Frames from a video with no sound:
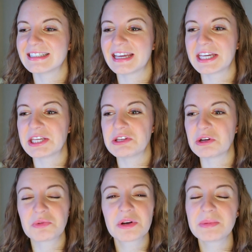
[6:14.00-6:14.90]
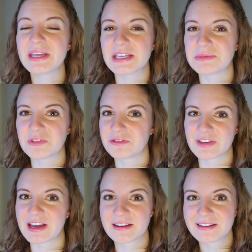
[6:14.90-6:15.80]
yeah, you don't want to be hit with
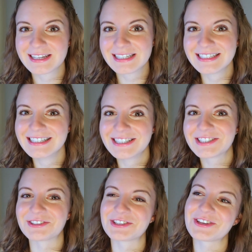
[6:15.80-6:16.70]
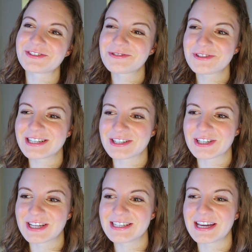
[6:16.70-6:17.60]
that. So it's also
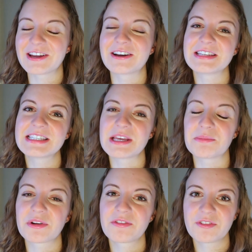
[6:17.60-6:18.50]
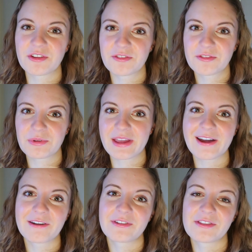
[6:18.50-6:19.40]
tradition that on December 5th we
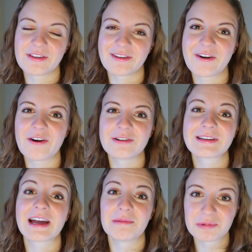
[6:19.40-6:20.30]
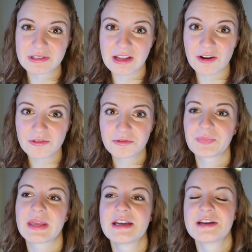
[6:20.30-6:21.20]
have a thing called Krampuslauf,
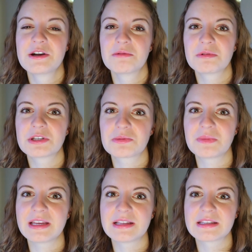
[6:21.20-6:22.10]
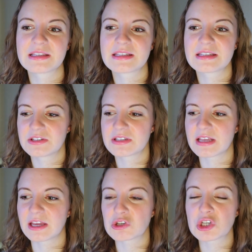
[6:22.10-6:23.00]
which means just
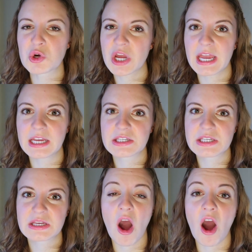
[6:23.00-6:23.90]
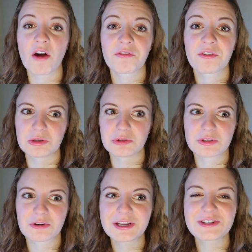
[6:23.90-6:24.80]
like a showcase of
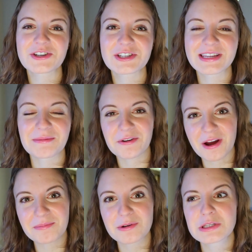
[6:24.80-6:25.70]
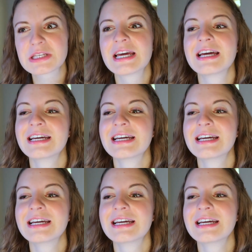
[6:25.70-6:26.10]
those creatures named Krampus.